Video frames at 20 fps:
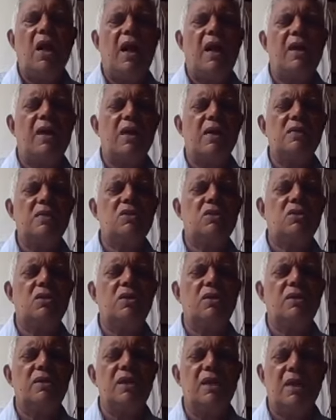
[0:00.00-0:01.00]
And I
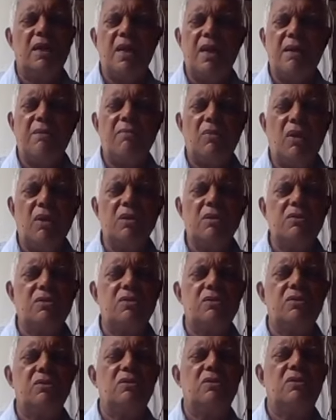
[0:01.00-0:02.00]
saw the lamb
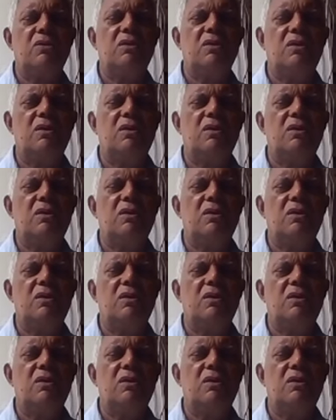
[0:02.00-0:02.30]
also,